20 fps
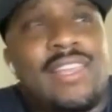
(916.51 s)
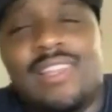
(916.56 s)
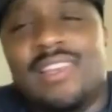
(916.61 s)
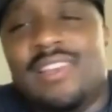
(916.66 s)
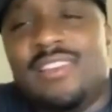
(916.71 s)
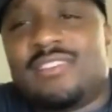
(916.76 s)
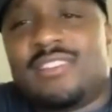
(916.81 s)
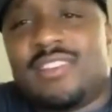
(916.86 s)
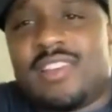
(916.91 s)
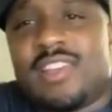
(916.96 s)

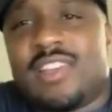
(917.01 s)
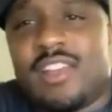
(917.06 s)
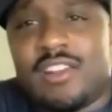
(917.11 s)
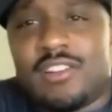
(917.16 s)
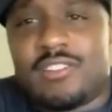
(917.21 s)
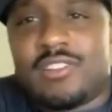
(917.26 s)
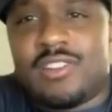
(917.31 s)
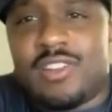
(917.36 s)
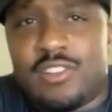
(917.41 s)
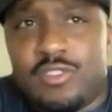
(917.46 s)
links to the
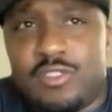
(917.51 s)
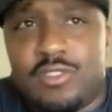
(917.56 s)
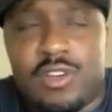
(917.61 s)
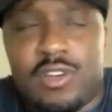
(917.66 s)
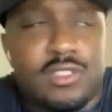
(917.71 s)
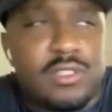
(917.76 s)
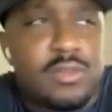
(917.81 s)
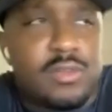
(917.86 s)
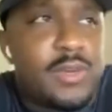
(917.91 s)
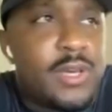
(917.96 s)
character that you
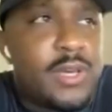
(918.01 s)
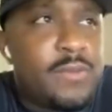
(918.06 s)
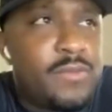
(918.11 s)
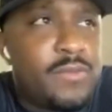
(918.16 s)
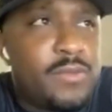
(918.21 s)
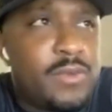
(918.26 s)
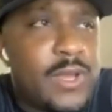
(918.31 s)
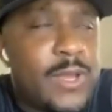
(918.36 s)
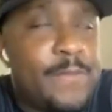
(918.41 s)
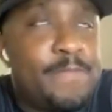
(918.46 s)
talked about,
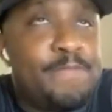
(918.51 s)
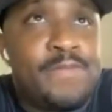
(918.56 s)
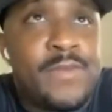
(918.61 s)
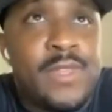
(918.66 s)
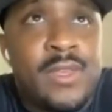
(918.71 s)
right?